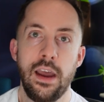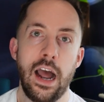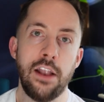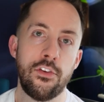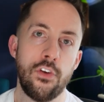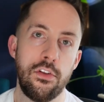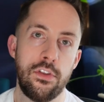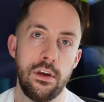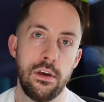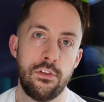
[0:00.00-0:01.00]
And
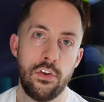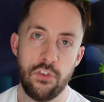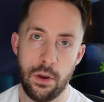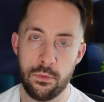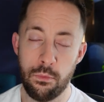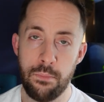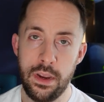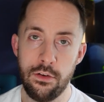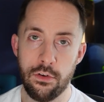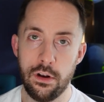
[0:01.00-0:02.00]
the 2 times we've
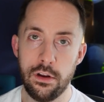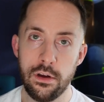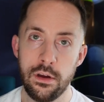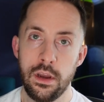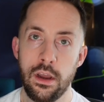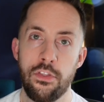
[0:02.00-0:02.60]
been on Allure,